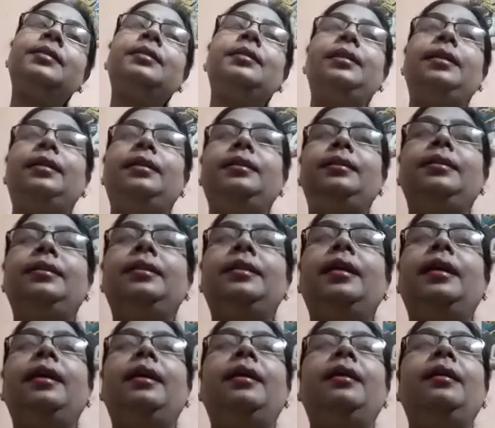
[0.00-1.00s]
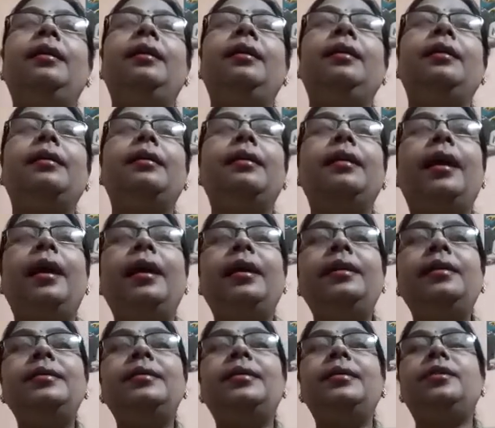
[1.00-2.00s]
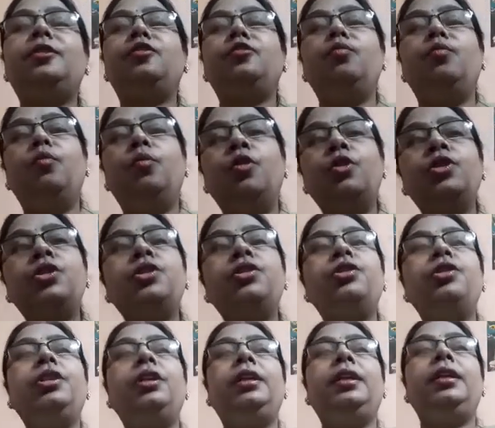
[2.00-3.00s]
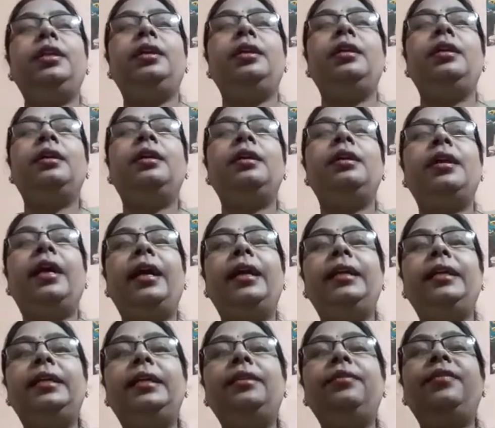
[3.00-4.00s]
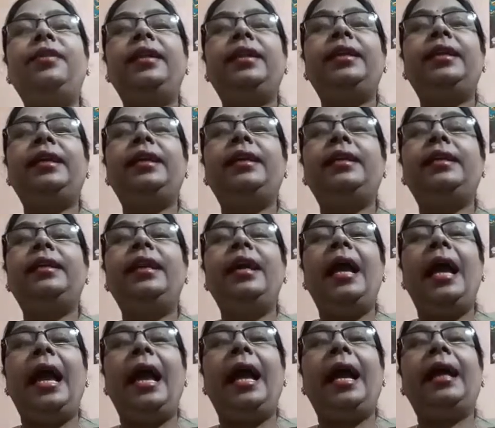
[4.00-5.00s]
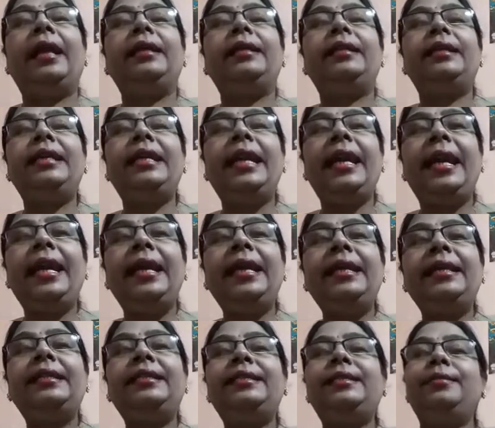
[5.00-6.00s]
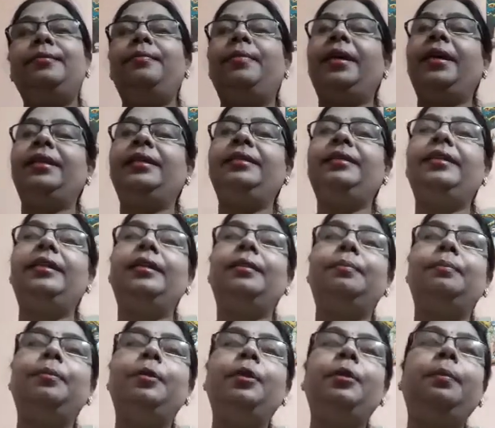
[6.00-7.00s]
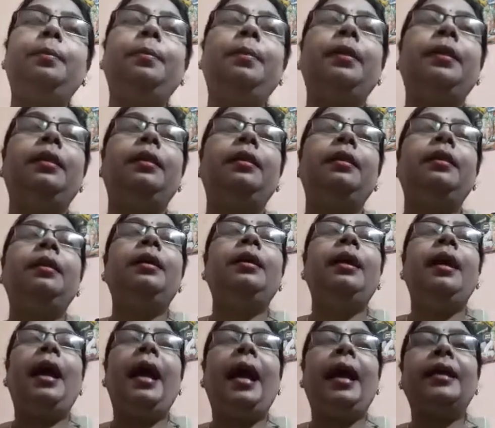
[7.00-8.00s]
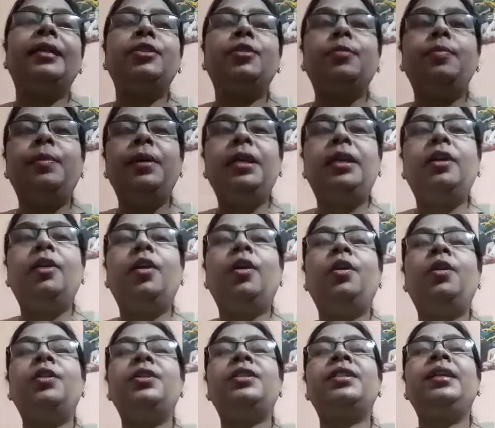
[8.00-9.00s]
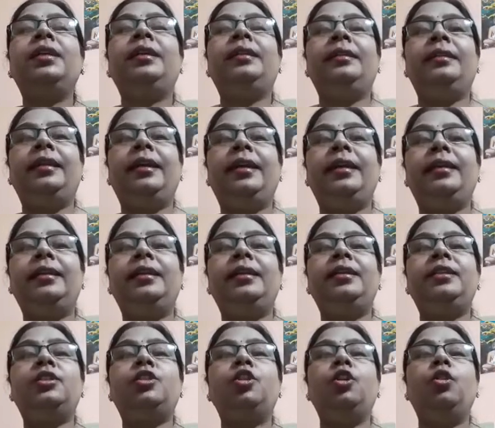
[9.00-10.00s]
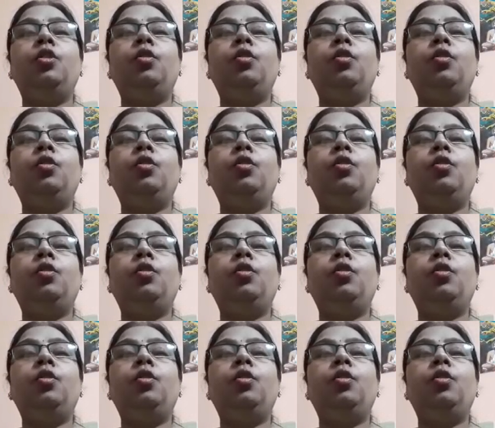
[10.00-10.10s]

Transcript: India, rice is mostly cultivated and ate by the people as because there is